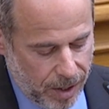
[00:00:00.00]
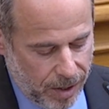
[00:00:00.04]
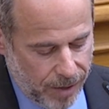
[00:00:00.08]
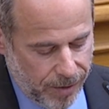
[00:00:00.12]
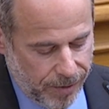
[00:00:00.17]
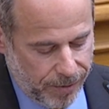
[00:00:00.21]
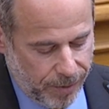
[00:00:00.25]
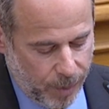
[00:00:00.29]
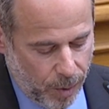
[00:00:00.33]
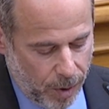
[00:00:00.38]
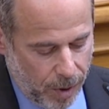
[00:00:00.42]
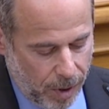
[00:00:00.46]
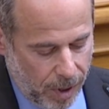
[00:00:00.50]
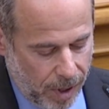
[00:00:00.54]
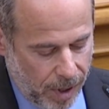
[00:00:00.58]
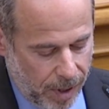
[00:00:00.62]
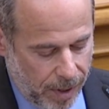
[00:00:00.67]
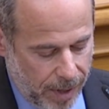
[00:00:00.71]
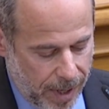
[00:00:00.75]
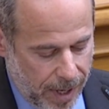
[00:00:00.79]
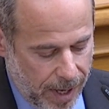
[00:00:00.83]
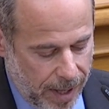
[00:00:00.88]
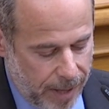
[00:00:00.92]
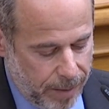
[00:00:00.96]
For
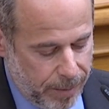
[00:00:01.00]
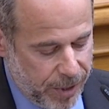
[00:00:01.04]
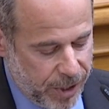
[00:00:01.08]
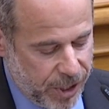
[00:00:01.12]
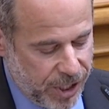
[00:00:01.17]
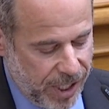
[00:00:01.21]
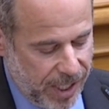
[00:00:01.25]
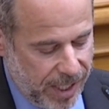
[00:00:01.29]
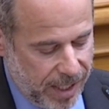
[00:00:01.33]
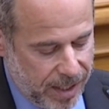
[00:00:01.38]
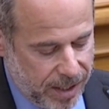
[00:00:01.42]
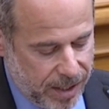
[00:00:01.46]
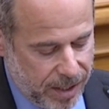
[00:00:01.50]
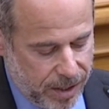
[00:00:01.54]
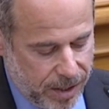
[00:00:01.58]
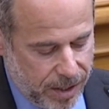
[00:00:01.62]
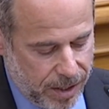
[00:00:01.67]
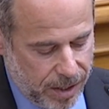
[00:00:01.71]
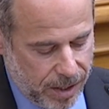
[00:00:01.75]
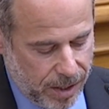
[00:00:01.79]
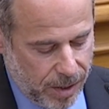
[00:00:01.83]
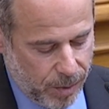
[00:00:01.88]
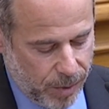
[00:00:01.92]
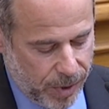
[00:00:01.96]
the
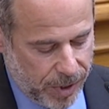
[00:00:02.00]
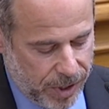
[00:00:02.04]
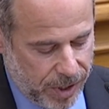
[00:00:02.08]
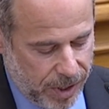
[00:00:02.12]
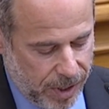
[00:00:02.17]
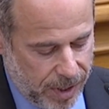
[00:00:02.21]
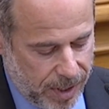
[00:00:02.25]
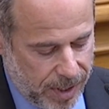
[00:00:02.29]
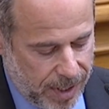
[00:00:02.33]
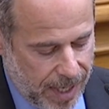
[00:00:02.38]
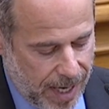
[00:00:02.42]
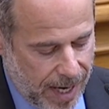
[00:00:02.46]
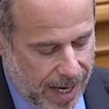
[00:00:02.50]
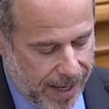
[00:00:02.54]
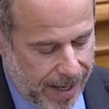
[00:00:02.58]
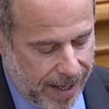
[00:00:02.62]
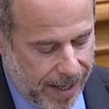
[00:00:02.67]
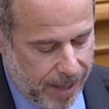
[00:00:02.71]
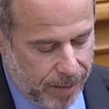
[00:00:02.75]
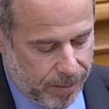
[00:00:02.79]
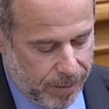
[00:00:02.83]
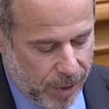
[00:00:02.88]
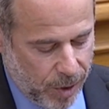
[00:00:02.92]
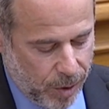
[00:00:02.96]
machinists, which is
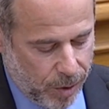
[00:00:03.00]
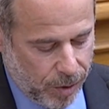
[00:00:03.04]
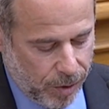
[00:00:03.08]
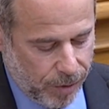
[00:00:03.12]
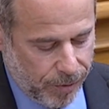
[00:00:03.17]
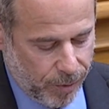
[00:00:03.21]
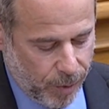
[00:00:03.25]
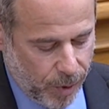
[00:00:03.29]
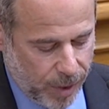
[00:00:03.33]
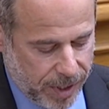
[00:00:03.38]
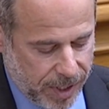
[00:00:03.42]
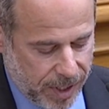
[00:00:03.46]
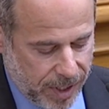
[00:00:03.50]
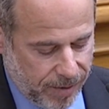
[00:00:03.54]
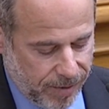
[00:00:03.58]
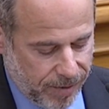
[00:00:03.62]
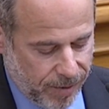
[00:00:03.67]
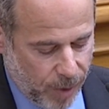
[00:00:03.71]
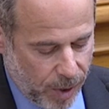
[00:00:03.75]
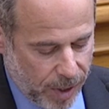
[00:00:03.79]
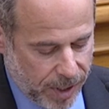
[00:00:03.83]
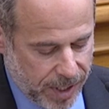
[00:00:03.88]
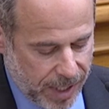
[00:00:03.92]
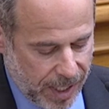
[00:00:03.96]
IAM Local
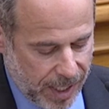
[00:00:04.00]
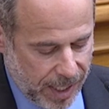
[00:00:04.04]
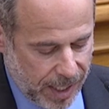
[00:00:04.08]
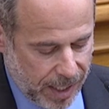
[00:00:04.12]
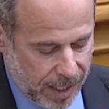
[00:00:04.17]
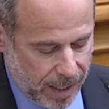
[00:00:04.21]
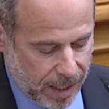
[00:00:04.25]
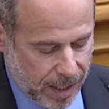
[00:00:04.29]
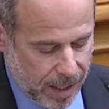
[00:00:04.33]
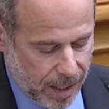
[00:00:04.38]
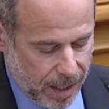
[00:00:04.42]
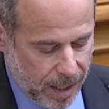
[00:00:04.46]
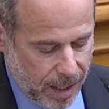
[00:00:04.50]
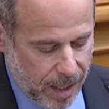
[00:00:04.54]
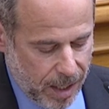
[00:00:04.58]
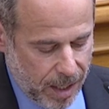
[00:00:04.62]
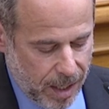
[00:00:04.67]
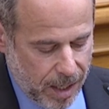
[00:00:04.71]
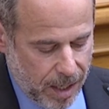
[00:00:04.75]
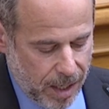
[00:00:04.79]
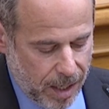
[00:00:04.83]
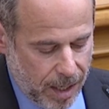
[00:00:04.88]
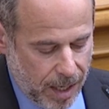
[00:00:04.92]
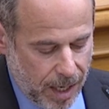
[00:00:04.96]
1414,
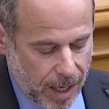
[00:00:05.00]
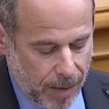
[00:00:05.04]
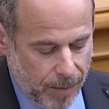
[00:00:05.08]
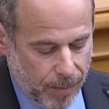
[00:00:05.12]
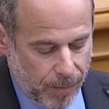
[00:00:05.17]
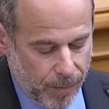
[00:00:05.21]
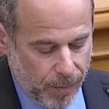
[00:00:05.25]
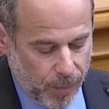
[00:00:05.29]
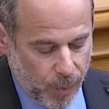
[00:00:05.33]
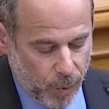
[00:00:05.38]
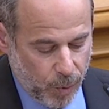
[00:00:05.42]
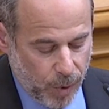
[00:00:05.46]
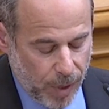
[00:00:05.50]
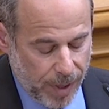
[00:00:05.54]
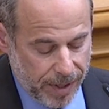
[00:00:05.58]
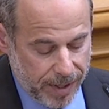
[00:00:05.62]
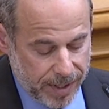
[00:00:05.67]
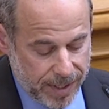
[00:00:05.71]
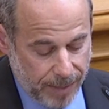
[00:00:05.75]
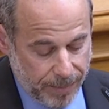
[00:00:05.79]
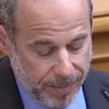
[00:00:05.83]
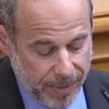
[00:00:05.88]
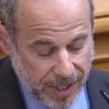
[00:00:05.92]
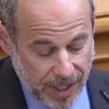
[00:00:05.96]

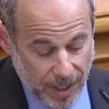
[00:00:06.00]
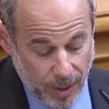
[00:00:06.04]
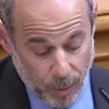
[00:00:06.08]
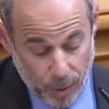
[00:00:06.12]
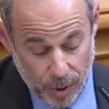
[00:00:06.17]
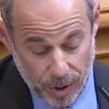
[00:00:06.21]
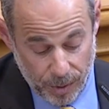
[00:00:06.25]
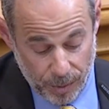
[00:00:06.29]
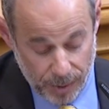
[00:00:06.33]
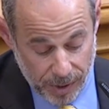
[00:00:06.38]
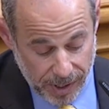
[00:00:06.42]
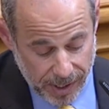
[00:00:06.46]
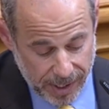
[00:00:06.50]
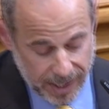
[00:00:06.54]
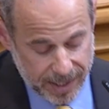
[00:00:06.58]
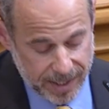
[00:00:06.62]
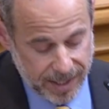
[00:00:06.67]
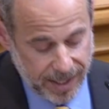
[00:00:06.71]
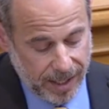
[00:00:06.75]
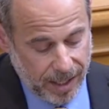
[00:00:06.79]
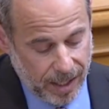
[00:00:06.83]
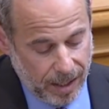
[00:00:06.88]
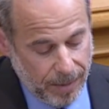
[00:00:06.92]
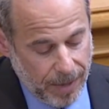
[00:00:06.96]
something that we're really
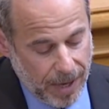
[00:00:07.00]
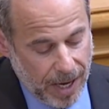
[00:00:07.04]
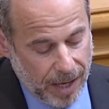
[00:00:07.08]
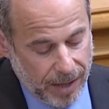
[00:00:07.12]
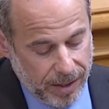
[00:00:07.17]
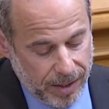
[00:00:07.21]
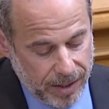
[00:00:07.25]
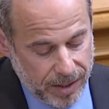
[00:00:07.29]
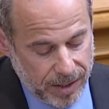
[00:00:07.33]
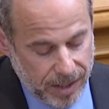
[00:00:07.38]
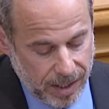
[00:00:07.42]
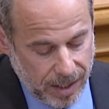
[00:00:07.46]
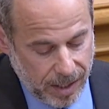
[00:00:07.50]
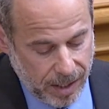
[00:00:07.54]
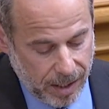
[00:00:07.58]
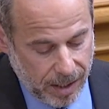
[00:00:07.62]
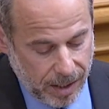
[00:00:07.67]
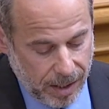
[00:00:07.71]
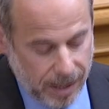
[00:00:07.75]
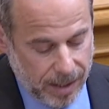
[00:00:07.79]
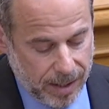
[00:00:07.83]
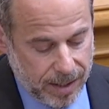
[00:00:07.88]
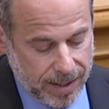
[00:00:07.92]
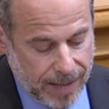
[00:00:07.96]
excited about is the
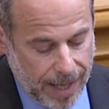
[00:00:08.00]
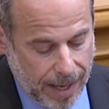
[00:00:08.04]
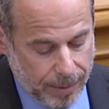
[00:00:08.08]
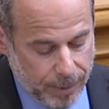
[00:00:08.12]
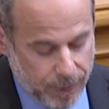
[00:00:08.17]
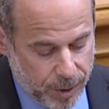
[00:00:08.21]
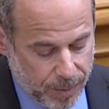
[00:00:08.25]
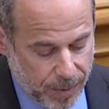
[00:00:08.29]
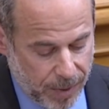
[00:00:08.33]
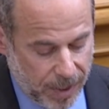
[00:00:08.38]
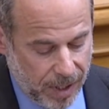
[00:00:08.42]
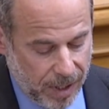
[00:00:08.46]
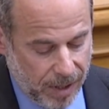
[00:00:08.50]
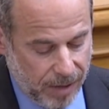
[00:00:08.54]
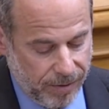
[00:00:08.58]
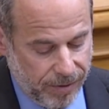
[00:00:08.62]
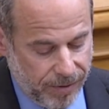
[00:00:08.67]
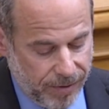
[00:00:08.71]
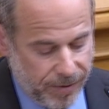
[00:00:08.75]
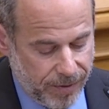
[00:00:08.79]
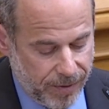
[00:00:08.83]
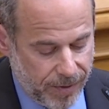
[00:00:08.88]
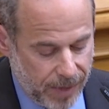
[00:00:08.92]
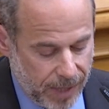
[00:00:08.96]
establishment
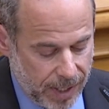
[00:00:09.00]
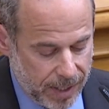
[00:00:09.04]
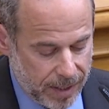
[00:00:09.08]
of